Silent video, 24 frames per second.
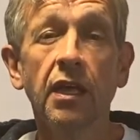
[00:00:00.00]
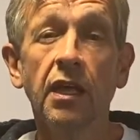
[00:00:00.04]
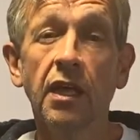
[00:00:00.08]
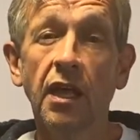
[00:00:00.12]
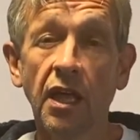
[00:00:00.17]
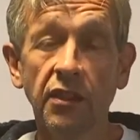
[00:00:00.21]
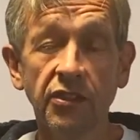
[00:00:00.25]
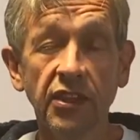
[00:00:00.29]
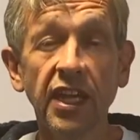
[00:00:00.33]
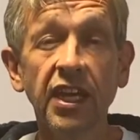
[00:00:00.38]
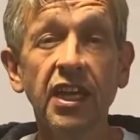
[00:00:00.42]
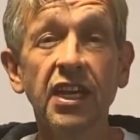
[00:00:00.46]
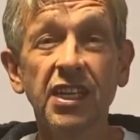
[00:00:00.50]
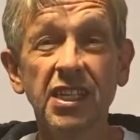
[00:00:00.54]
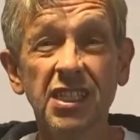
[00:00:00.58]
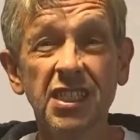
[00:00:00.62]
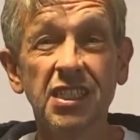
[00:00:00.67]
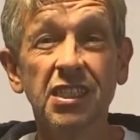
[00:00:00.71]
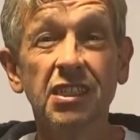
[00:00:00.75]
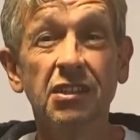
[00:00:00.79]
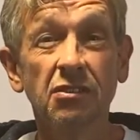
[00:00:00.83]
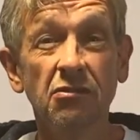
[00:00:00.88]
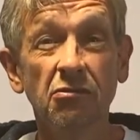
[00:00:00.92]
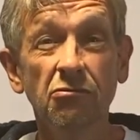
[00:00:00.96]
And that
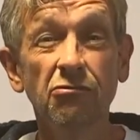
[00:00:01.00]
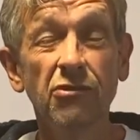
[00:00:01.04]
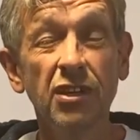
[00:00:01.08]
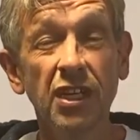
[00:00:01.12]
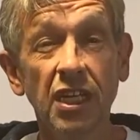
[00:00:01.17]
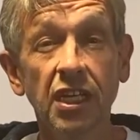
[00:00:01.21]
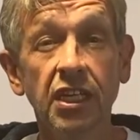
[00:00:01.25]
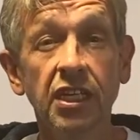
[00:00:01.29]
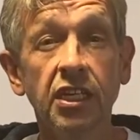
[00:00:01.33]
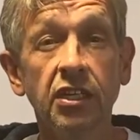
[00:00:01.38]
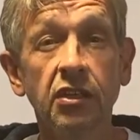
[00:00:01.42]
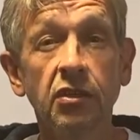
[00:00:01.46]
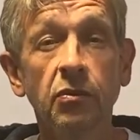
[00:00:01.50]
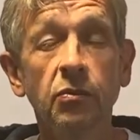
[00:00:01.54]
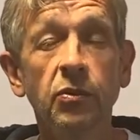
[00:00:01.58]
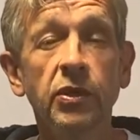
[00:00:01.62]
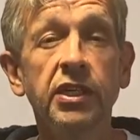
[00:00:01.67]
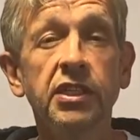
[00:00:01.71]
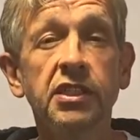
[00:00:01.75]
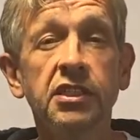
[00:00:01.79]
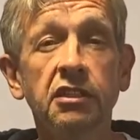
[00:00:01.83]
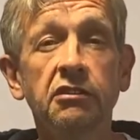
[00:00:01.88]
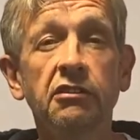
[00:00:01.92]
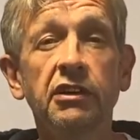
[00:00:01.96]
is really what
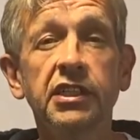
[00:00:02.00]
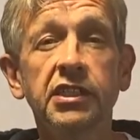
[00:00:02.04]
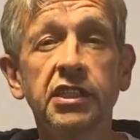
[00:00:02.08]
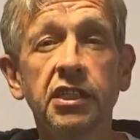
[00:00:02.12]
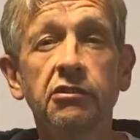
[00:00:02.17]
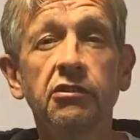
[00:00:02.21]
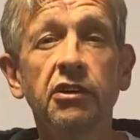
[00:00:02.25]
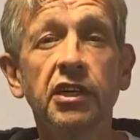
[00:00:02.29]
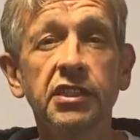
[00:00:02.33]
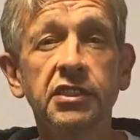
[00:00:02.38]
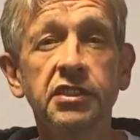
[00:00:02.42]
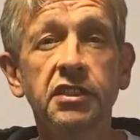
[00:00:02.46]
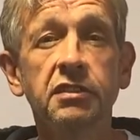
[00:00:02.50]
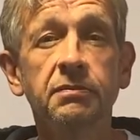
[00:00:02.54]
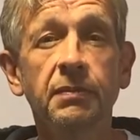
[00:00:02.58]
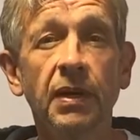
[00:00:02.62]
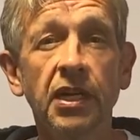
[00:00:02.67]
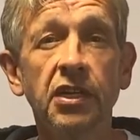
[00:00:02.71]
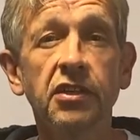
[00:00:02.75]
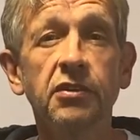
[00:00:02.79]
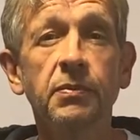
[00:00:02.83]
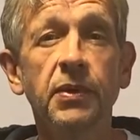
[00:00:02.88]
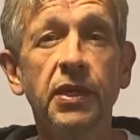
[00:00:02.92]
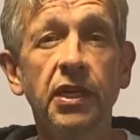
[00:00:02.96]
integrated crisis
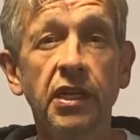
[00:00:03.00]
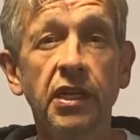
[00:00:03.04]
management